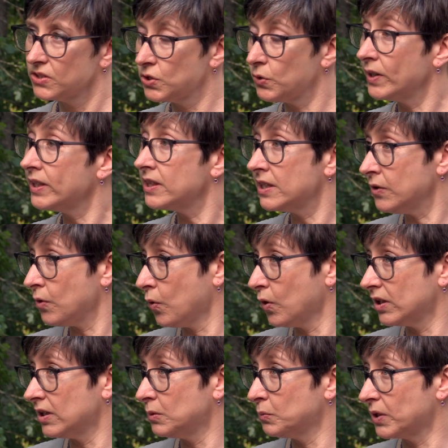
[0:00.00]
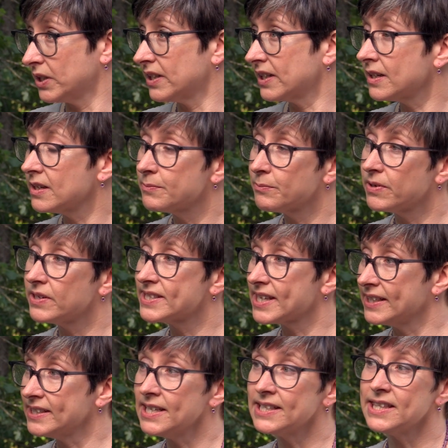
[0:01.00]
doing the oral work, yes.
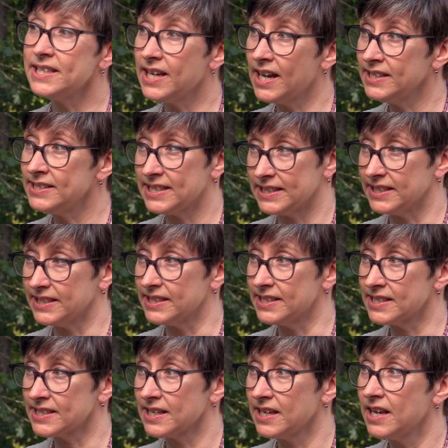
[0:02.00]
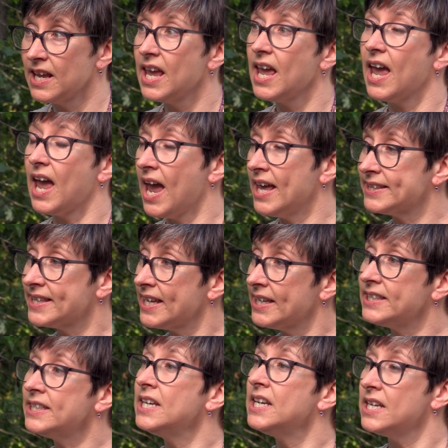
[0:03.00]
presenting the ideas, and
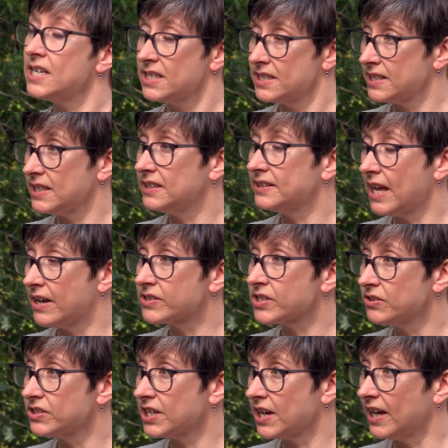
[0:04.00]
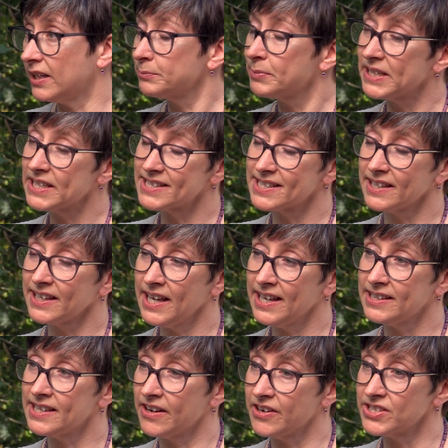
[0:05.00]
then she allows her child because
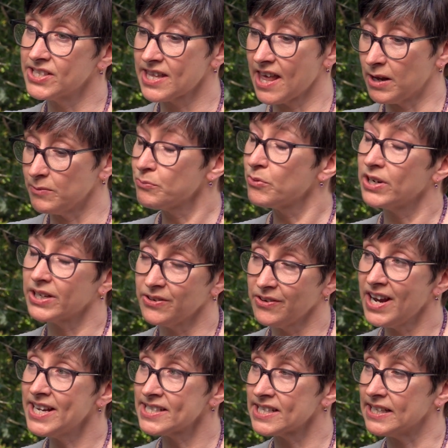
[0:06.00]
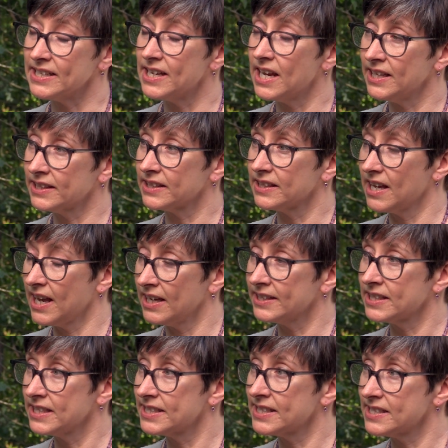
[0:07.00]
again there's that progression at,
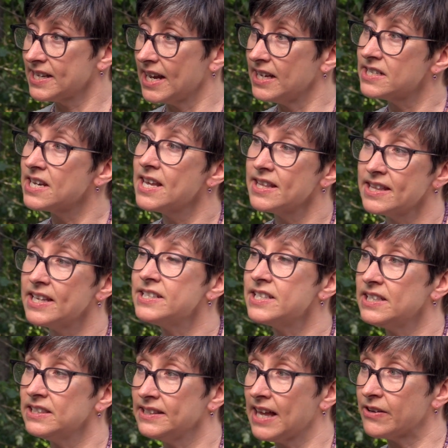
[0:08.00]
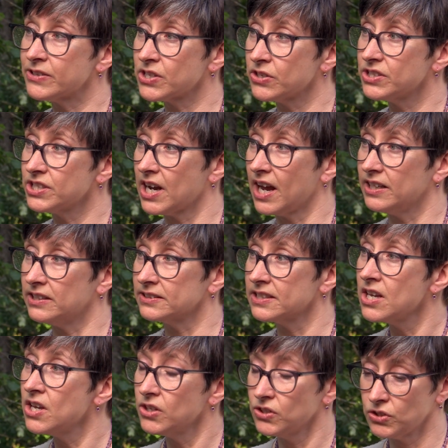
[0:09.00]
at this stage then she allows her
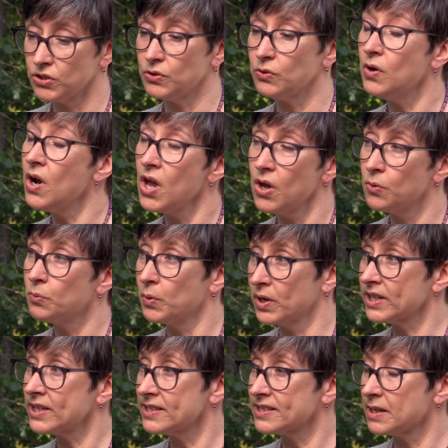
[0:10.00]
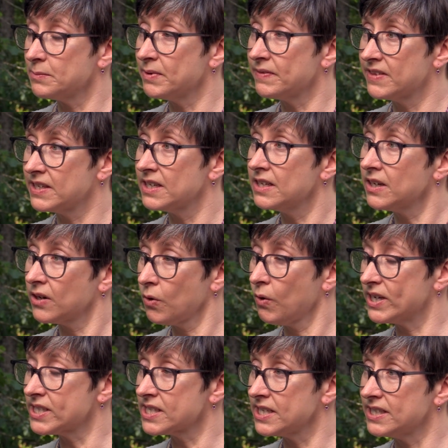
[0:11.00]
child to work some of the
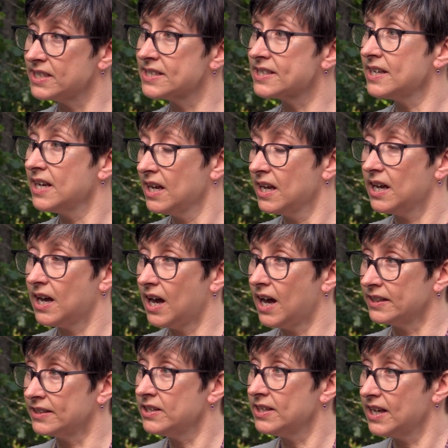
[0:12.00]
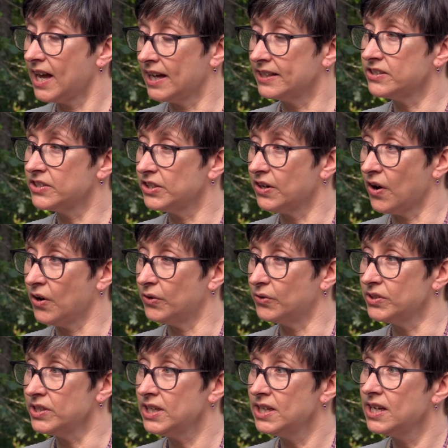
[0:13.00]
questions on, on her
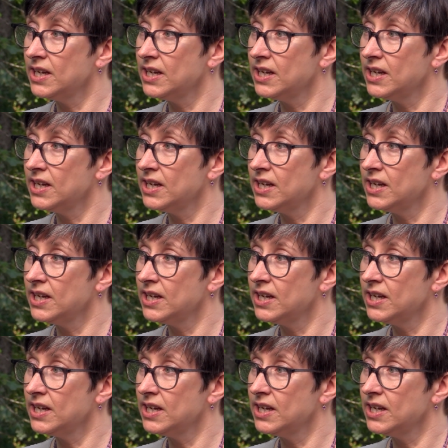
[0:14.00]
own,